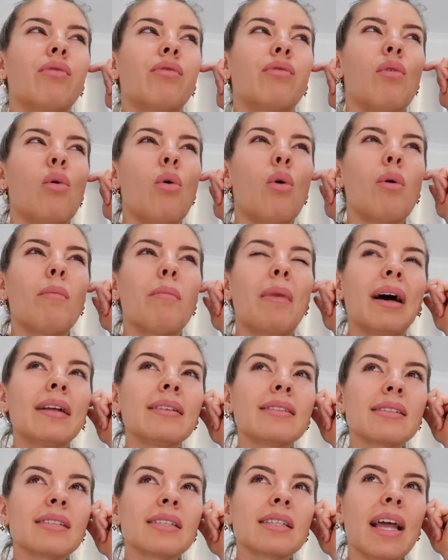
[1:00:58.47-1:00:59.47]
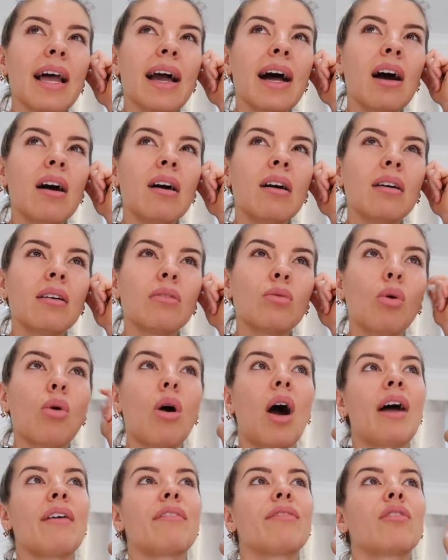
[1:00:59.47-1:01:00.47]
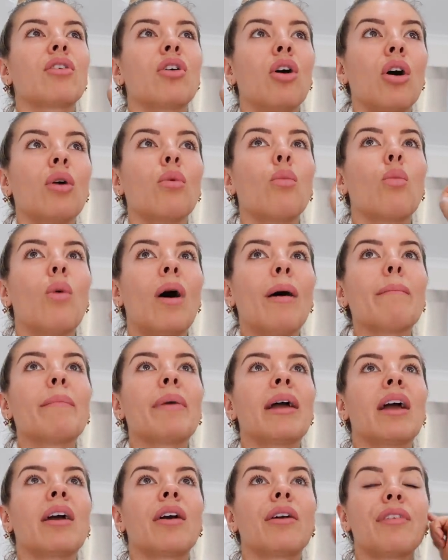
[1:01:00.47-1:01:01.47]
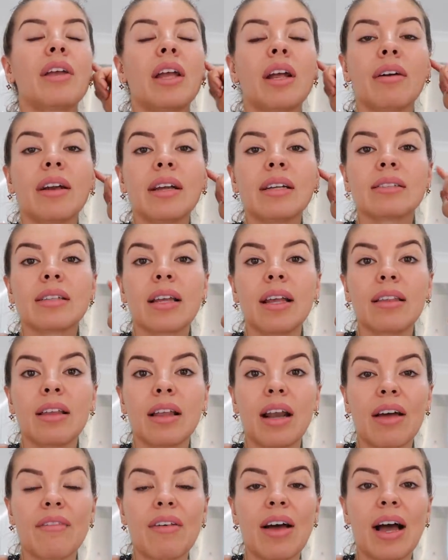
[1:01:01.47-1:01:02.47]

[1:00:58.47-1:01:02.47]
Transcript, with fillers: four months now well I've got one pair of earrings in that I've